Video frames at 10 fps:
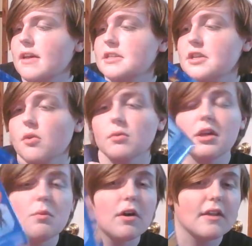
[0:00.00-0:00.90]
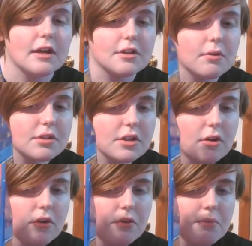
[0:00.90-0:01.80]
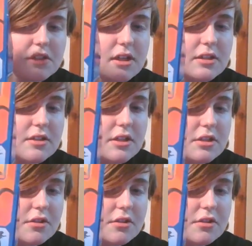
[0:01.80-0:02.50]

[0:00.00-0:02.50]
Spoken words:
That is the only one that I don't own besides these